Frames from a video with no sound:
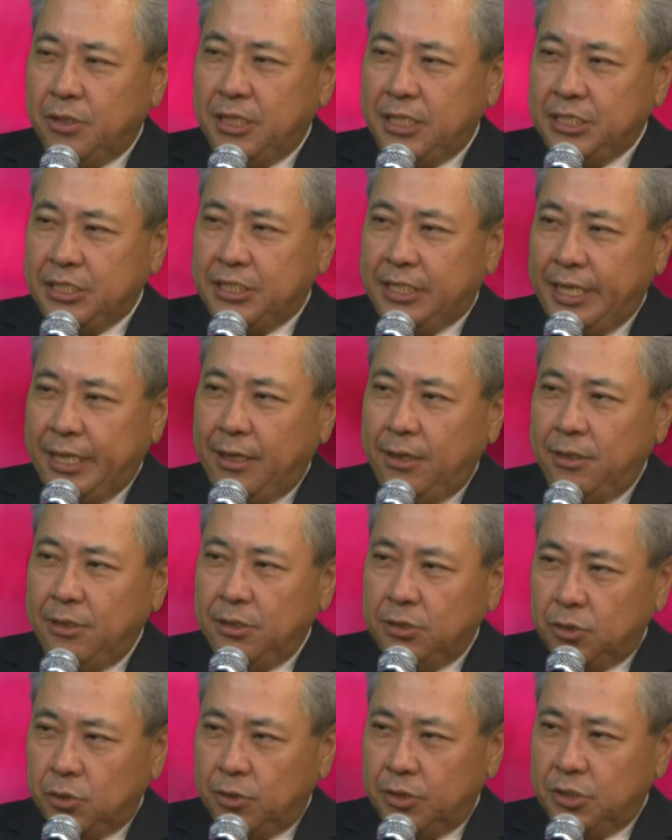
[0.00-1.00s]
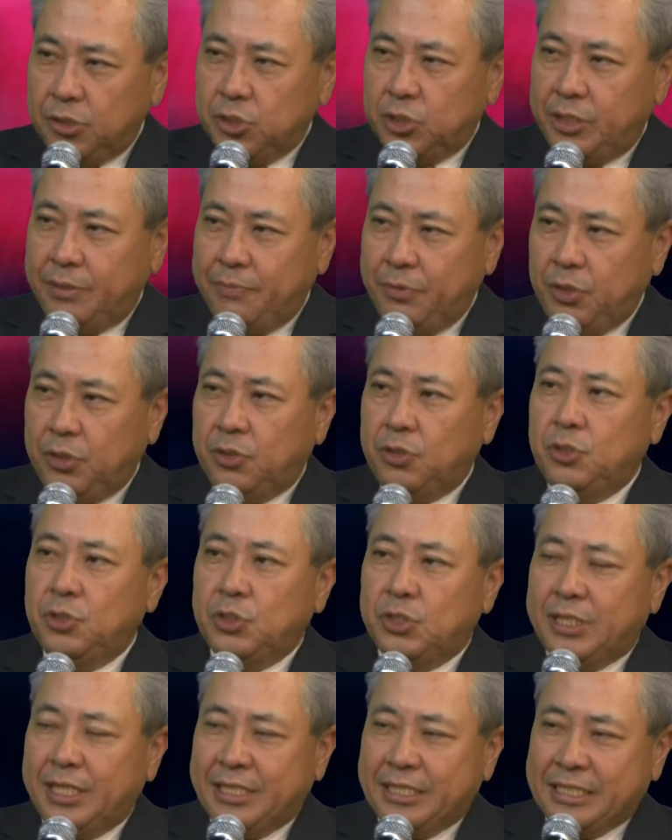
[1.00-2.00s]
these dealers or
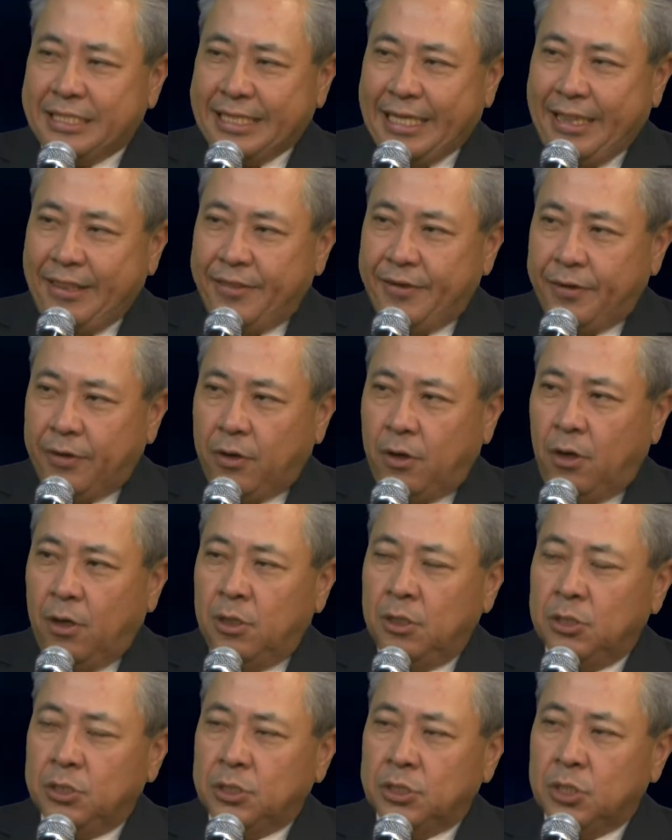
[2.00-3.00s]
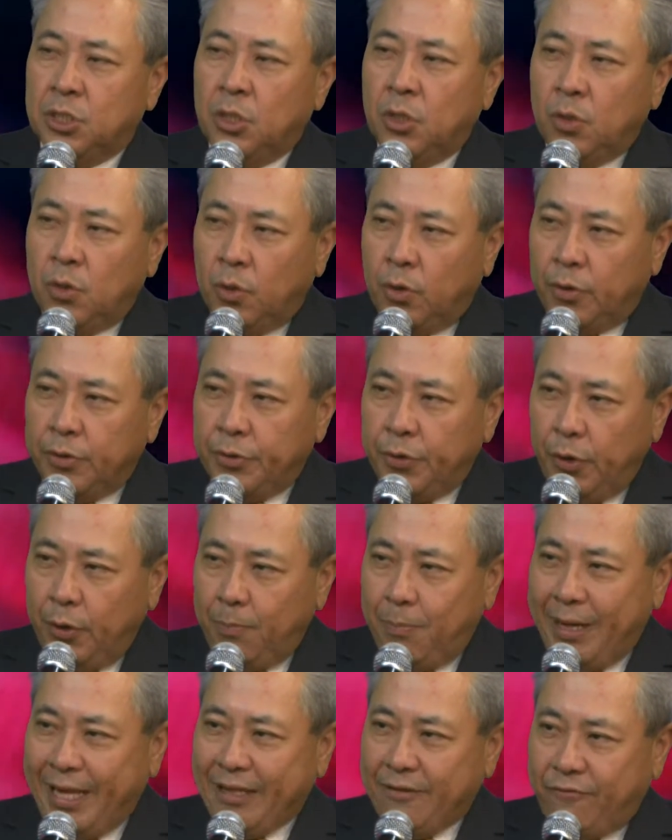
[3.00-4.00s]
distributors that sell their cars on your
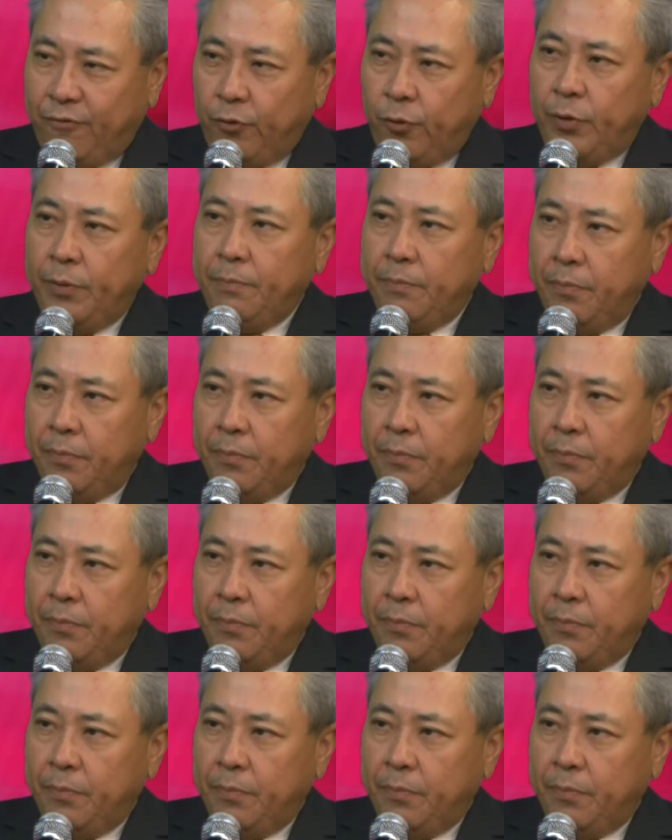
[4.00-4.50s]
platform?